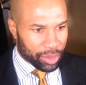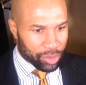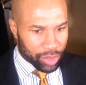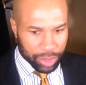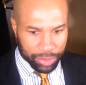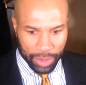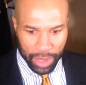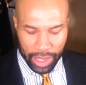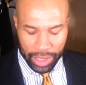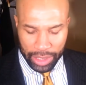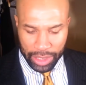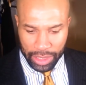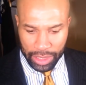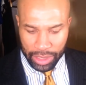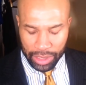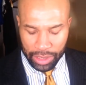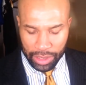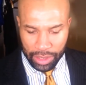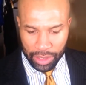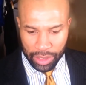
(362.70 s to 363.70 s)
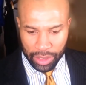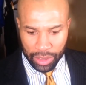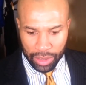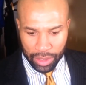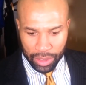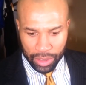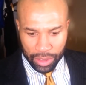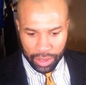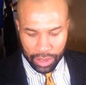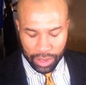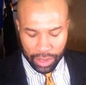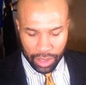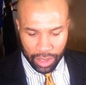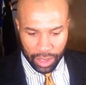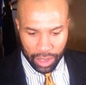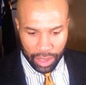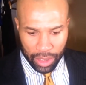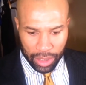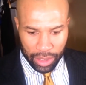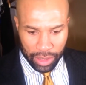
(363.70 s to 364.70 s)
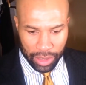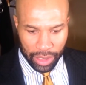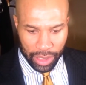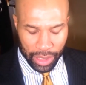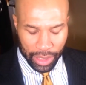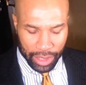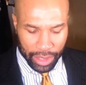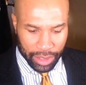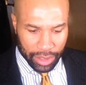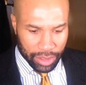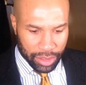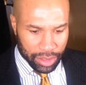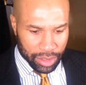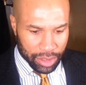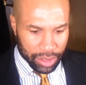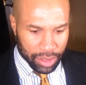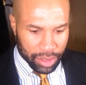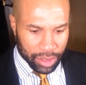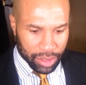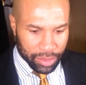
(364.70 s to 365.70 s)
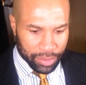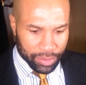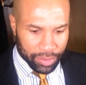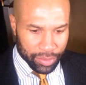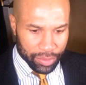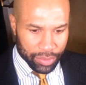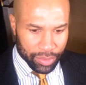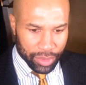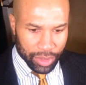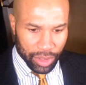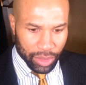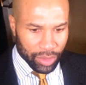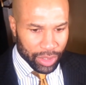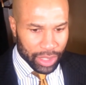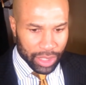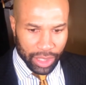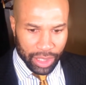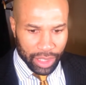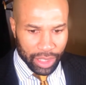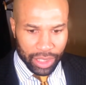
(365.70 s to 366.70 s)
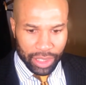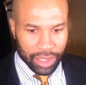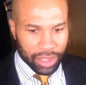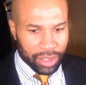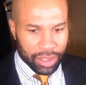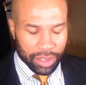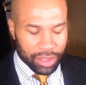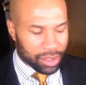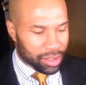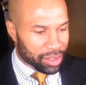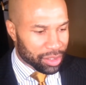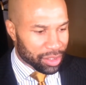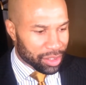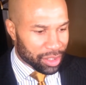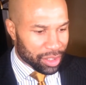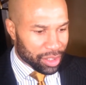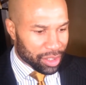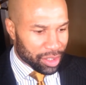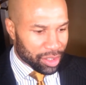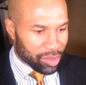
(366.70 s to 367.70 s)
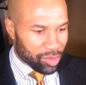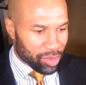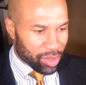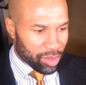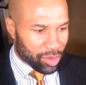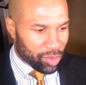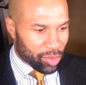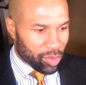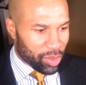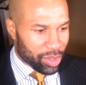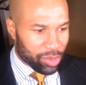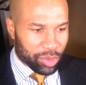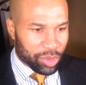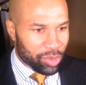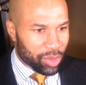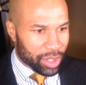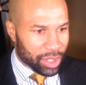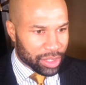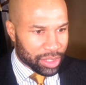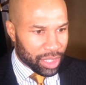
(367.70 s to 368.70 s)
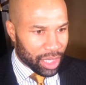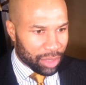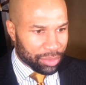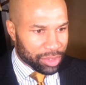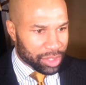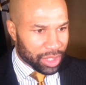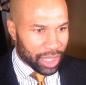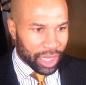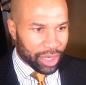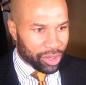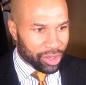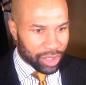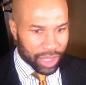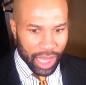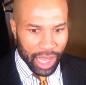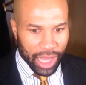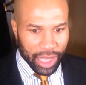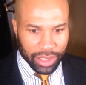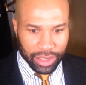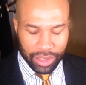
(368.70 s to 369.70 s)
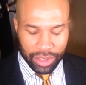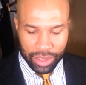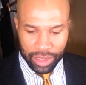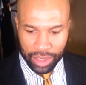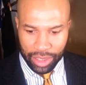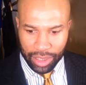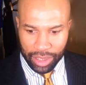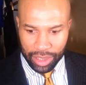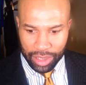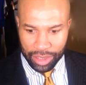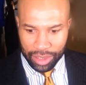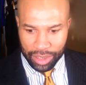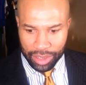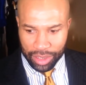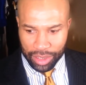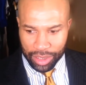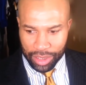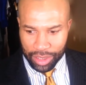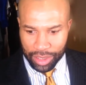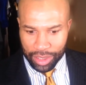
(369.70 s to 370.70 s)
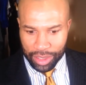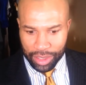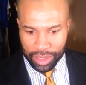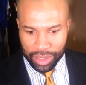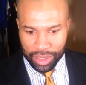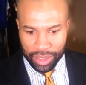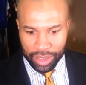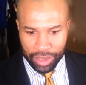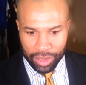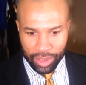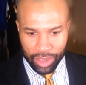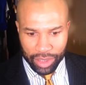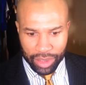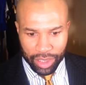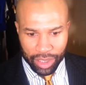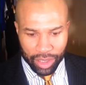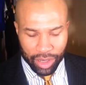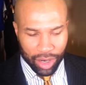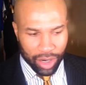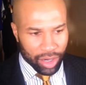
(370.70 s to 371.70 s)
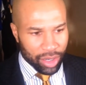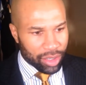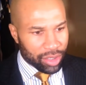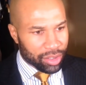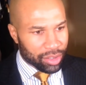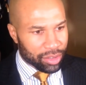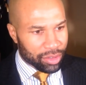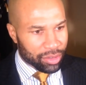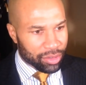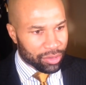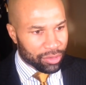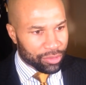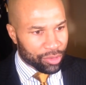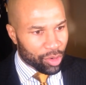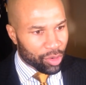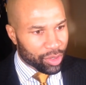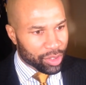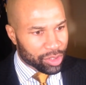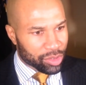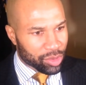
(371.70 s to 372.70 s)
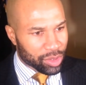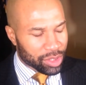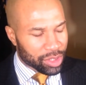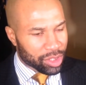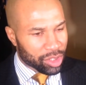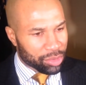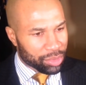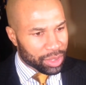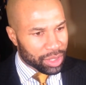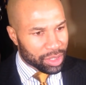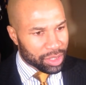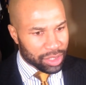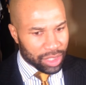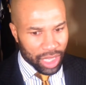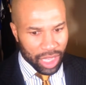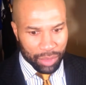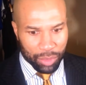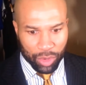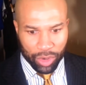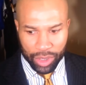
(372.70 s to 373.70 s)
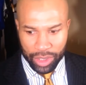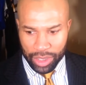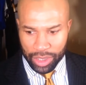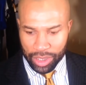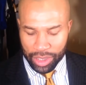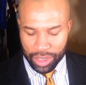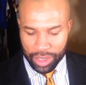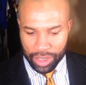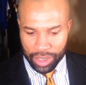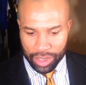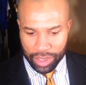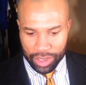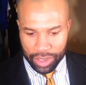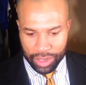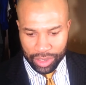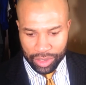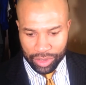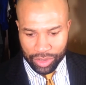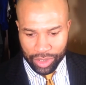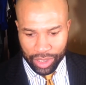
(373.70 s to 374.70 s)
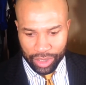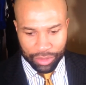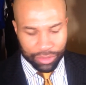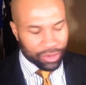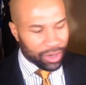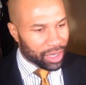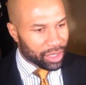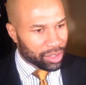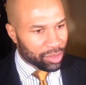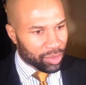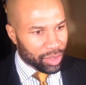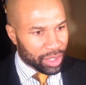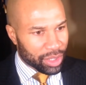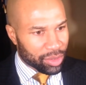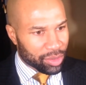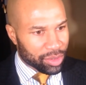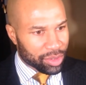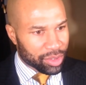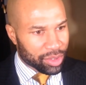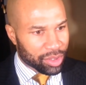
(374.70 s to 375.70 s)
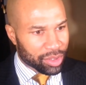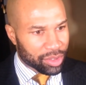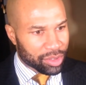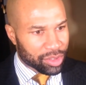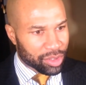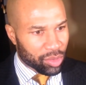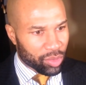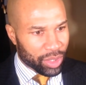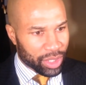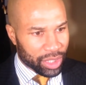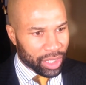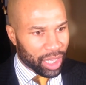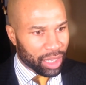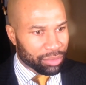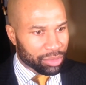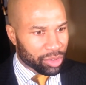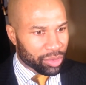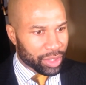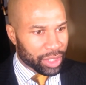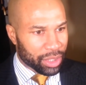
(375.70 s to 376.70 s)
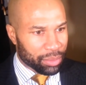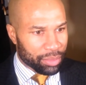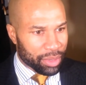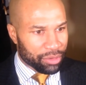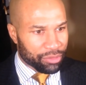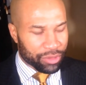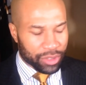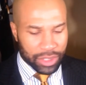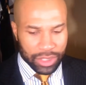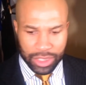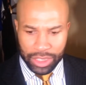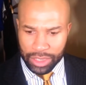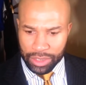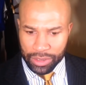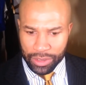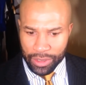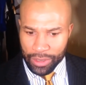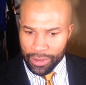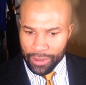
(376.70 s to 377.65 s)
it, responding. And, you know, any whether we won this game tonight or not, you know, I think our focus would still be the same on trying to find a way to win game three in Memphis. And